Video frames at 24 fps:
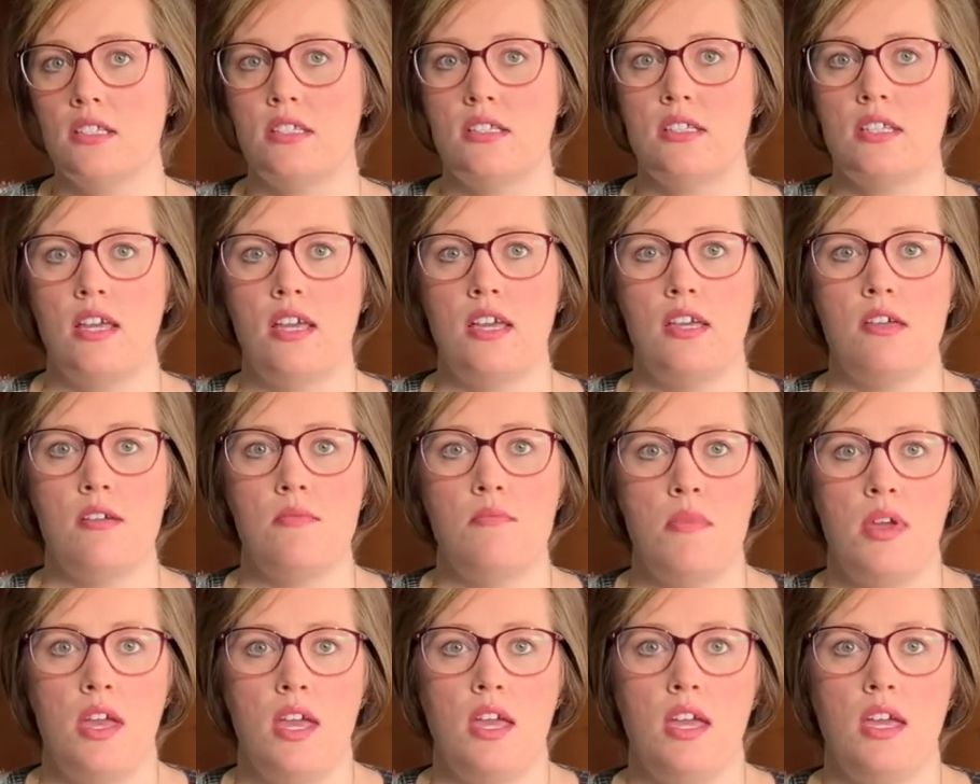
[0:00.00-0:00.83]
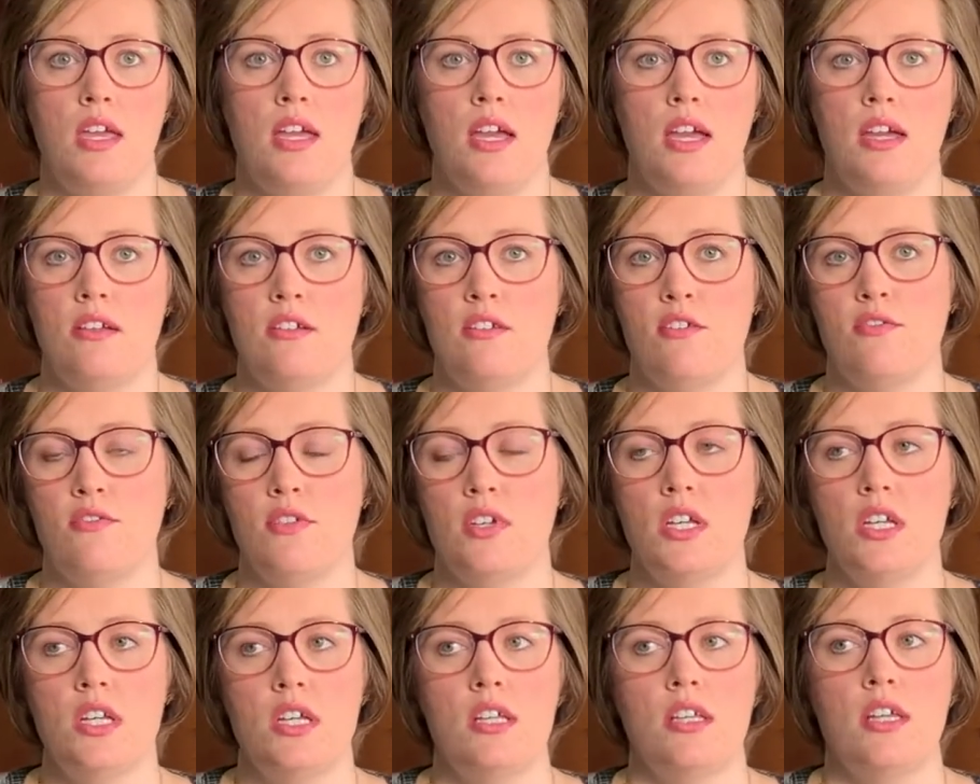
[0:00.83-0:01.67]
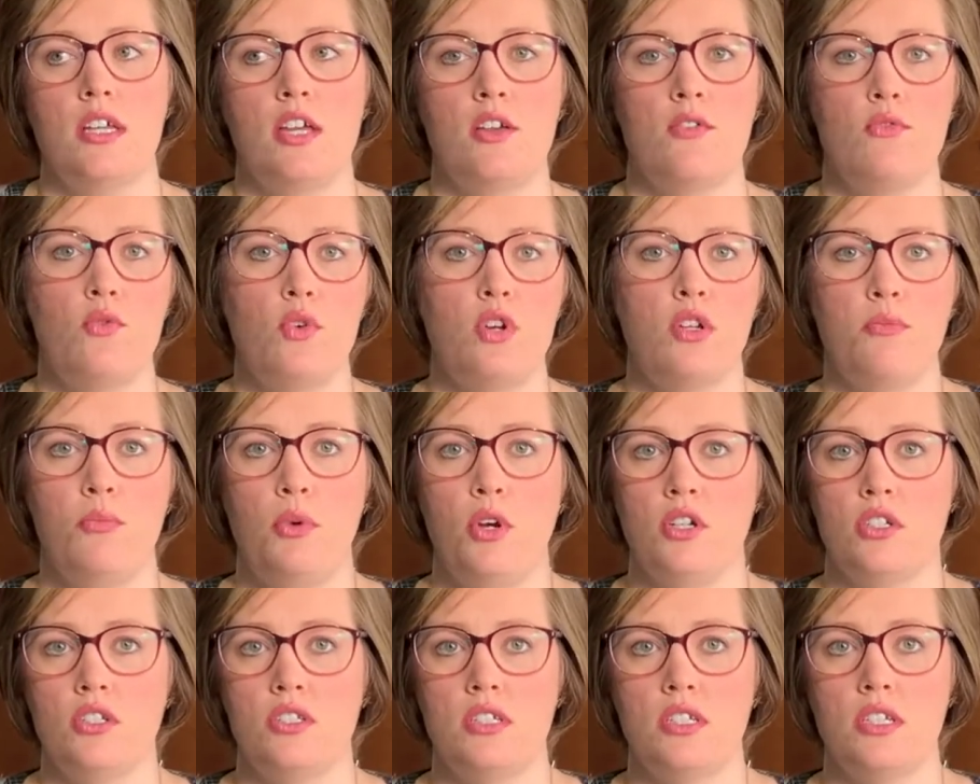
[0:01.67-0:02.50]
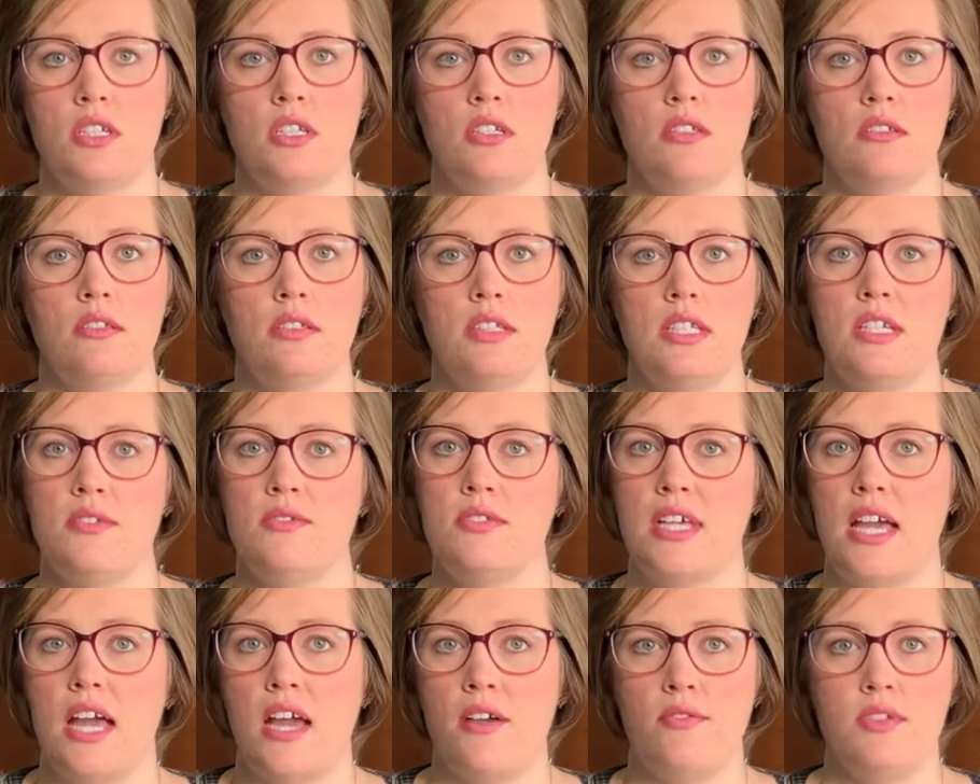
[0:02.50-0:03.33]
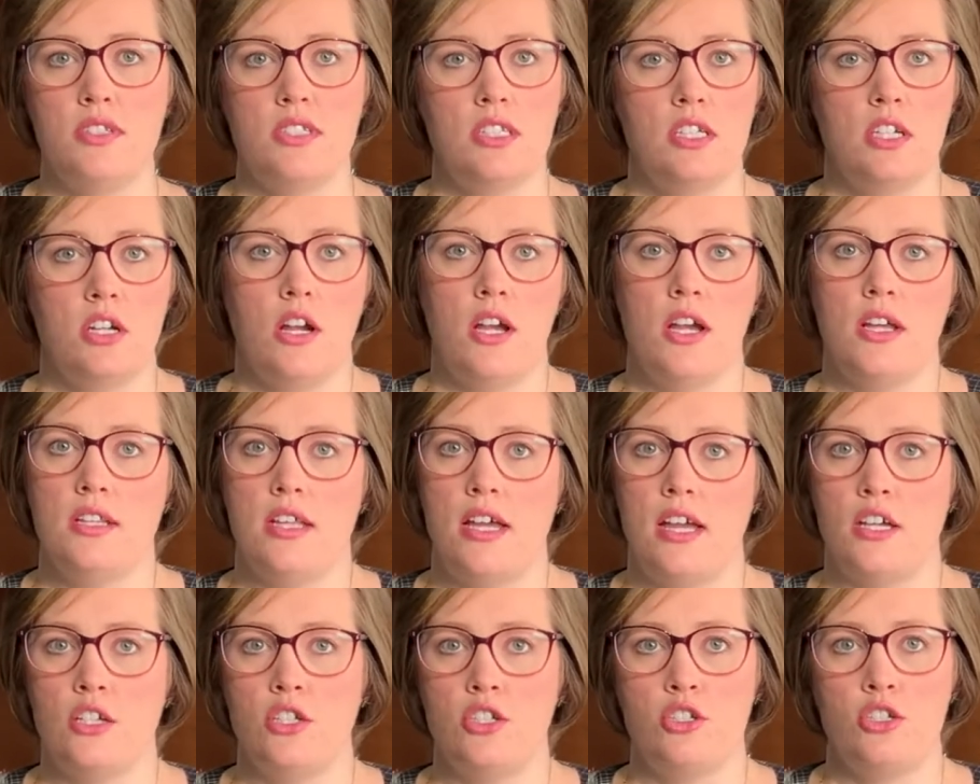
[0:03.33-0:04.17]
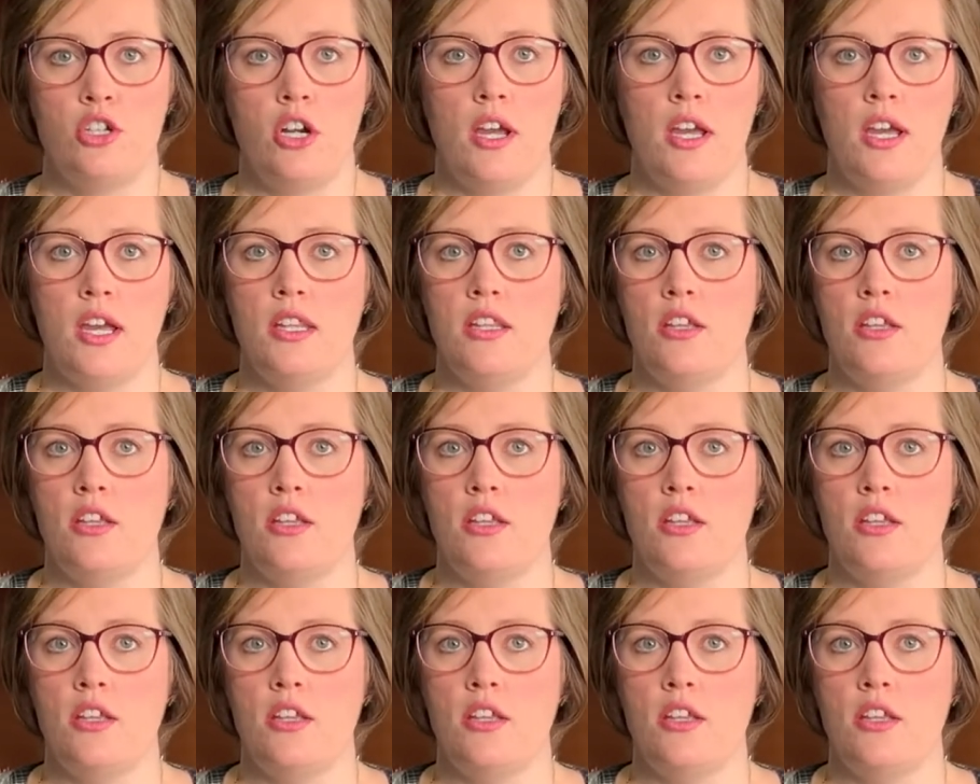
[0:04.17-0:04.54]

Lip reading: They may kind of, like, if one person leaves half a cigarette in an ashtray,